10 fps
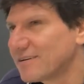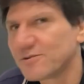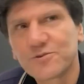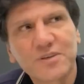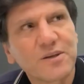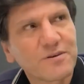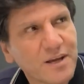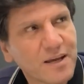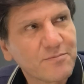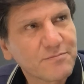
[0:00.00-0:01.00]
You say your
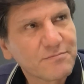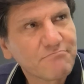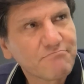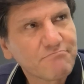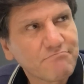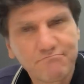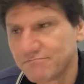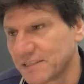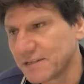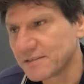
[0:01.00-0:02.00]
name.
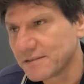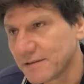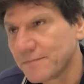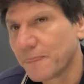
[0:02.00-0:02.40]
This is